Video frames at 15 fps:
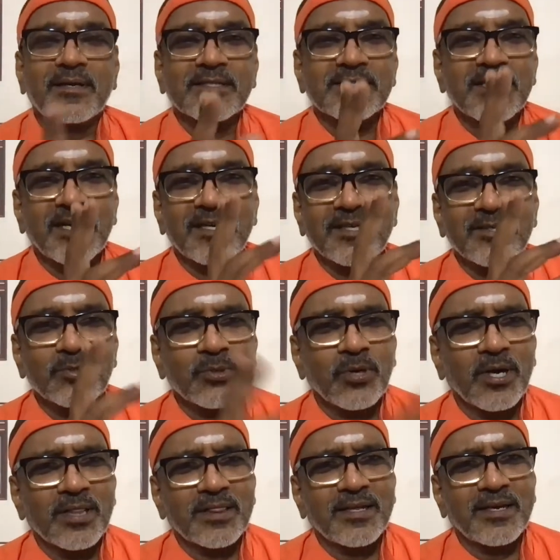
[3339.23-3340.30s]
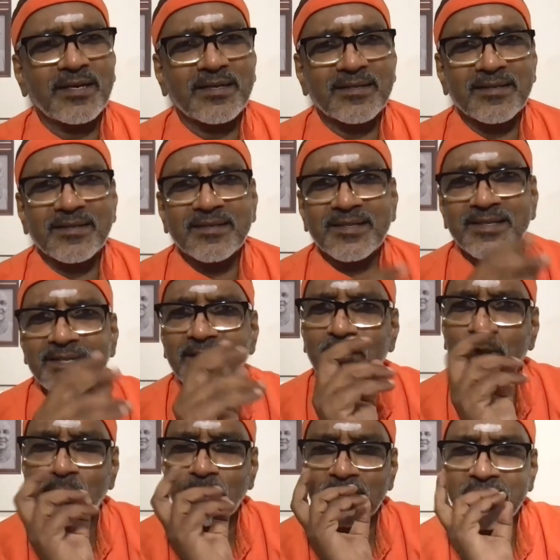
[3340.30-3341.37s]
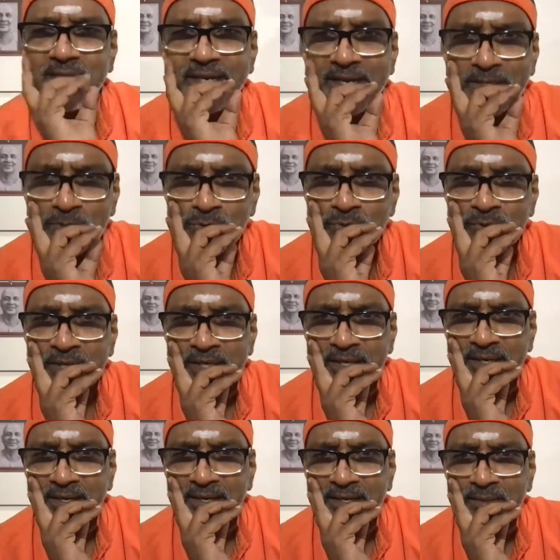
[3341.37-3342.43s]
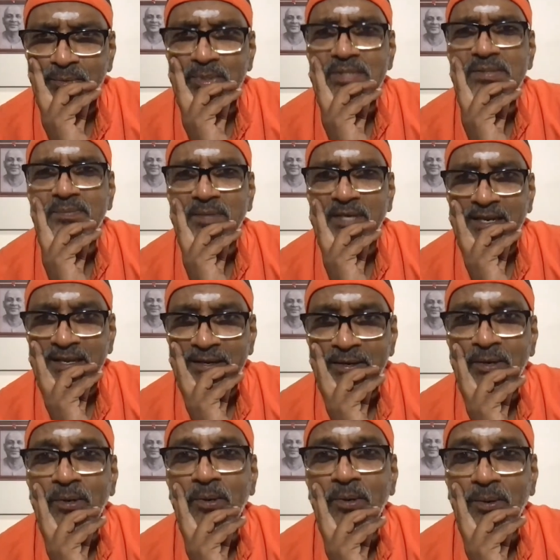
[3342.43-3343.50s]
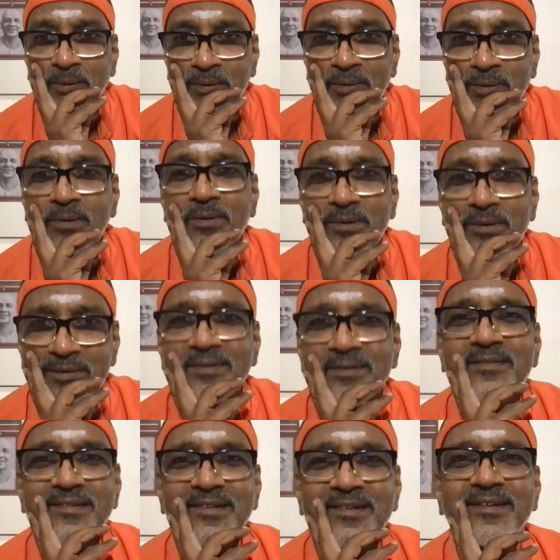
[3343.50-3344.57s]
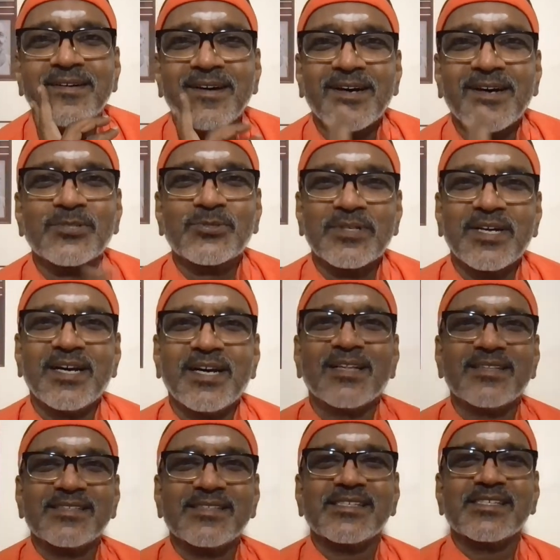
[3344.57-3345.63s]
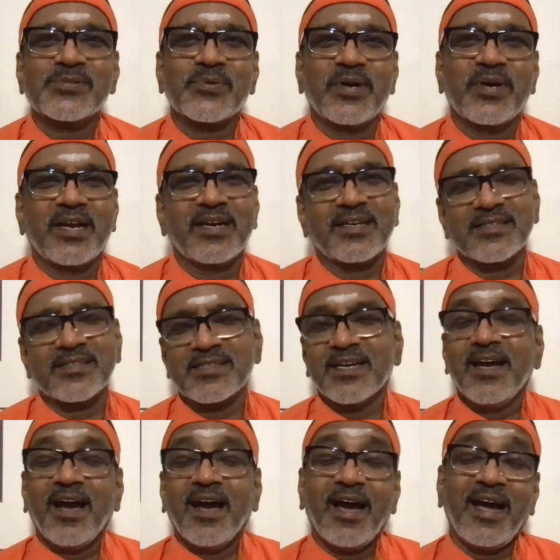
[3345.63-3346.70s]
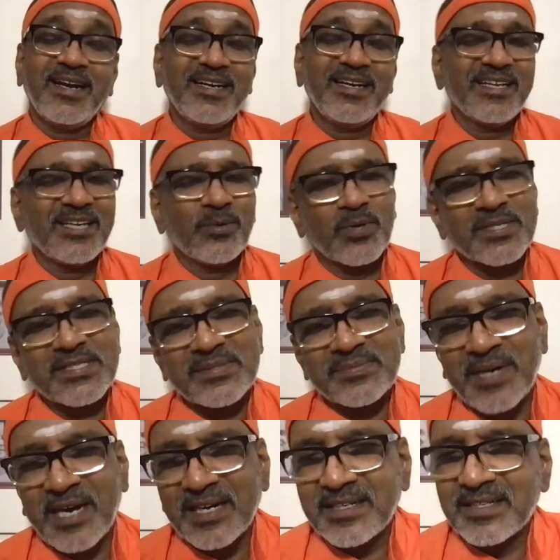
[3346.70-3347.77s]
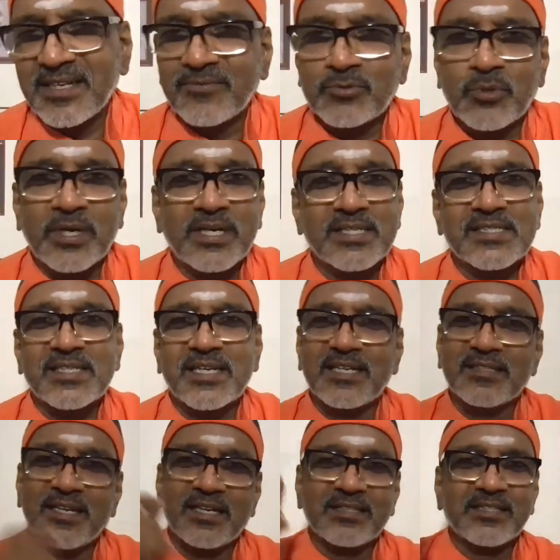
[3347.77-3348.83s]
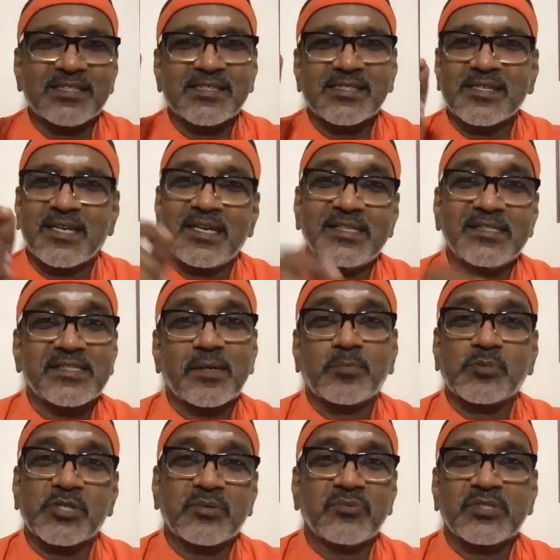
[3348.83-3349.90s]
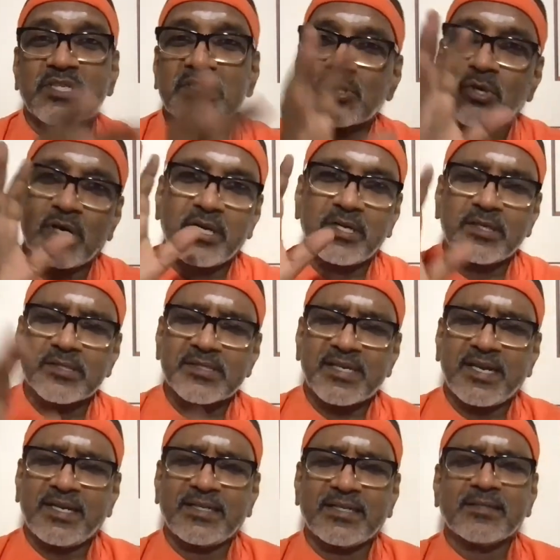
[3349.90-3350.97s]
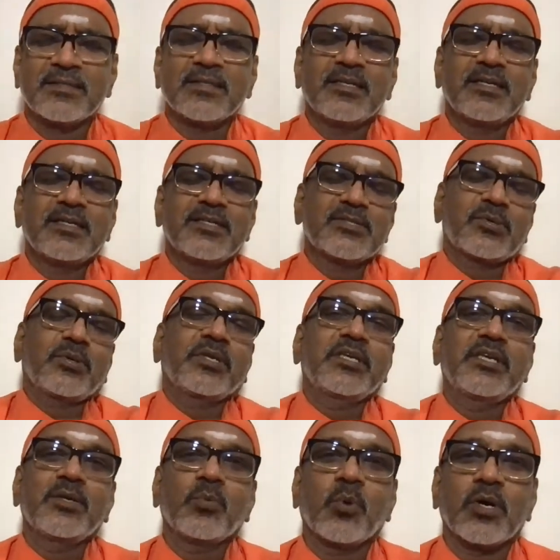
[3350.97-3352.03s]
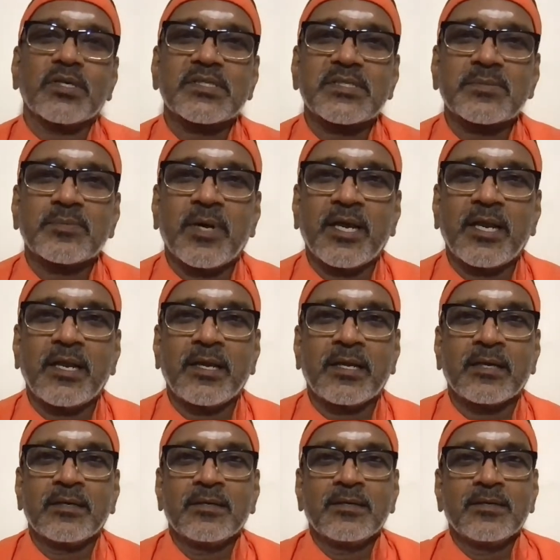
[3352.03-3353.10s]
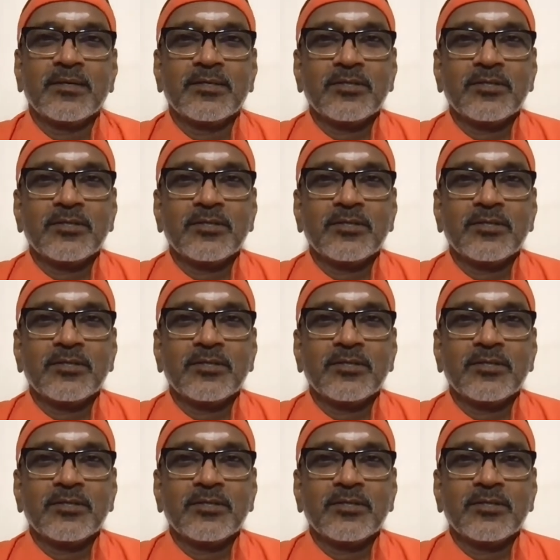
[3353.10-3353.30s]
Krishna didn't do all that. He looked at Arjuna and he was smiling. Oh, Arjuna, this is where it is. And he was smart enough to understand that this is an inception which has gone in his head. So he was smiling.